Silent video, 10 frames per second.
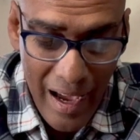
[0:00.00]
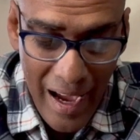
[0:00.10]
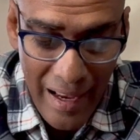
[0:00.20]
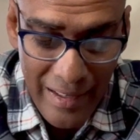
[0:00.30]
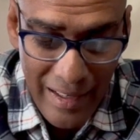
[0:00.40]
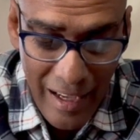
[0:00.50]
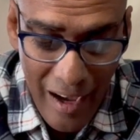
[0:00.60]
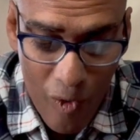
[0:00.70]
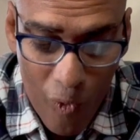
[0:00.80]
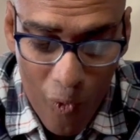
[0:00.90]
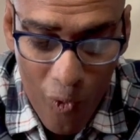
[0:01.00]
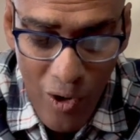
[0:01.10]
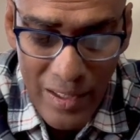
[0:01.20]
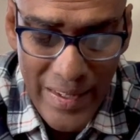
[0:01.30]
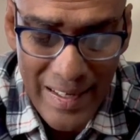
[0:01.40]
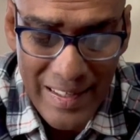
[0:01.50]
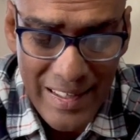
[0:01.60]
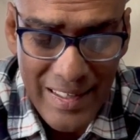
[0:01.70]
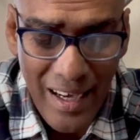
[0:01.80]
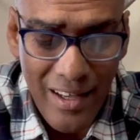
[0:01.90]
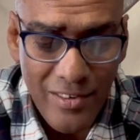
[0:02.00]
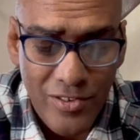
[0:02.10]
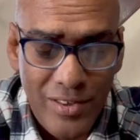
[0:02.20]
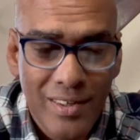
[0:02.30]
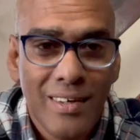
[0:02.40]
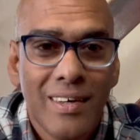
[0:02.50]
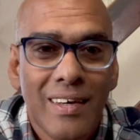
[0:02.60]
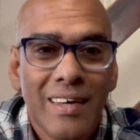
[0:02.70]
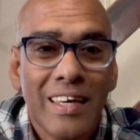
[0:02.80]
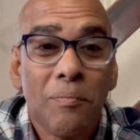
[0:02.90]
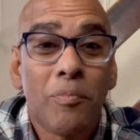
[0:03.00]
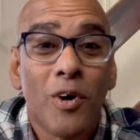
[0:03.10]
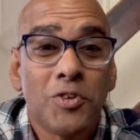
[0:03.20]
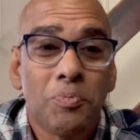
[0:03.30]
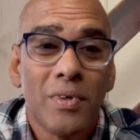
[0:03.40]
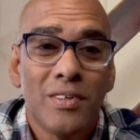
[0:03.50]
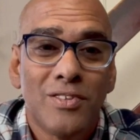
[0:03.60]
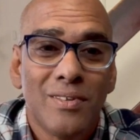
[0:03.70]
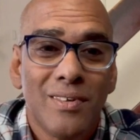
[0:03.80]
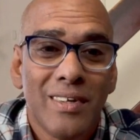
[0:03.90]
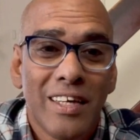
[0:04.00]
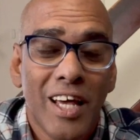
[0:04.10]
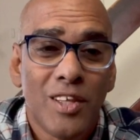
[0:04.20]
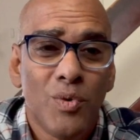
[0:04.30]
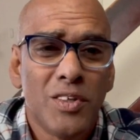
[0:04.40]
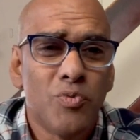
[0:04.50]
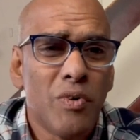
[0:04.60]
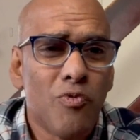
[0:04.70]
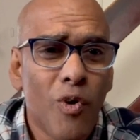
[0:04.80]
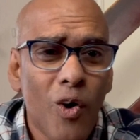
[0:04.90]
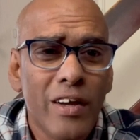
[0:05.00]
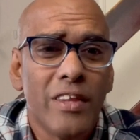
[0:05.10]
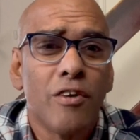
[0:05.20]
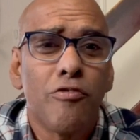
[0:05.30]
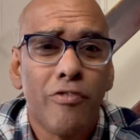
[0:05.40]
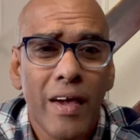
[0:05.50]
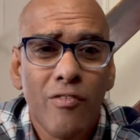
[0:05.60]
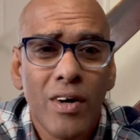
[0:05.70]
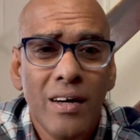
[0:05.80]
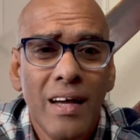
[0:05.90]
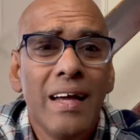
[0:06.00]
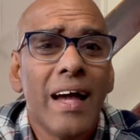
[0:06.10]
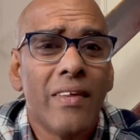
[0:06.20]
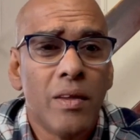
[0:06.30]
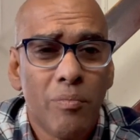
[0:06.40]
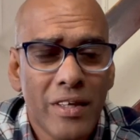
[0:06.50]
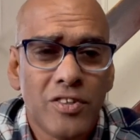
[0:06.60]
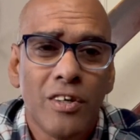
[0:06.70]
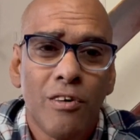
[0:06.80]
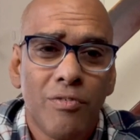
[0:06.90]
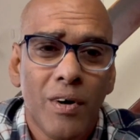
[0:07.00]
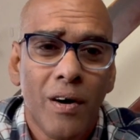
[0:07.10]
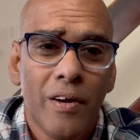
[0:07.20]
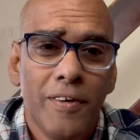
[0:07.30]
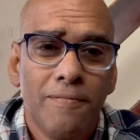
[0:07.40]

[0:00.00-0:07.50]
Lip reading: And all that he does, he prospers. In other words, we walk in the favor and the blessing of God.